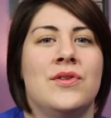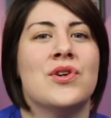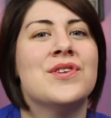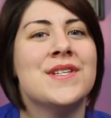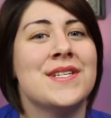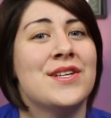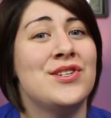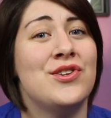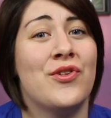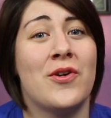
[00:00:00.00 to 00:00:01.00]
Nurses get
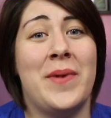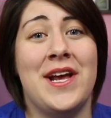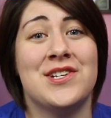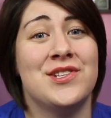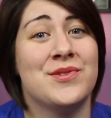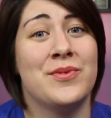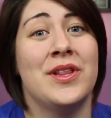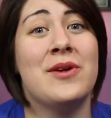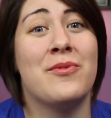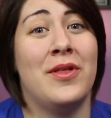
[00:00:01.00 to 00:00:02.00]
to know their patients
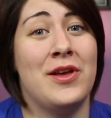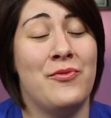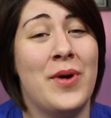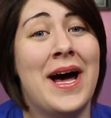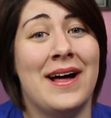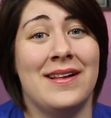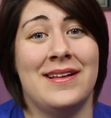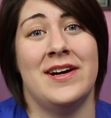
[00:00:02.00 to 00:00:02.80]
really, really well,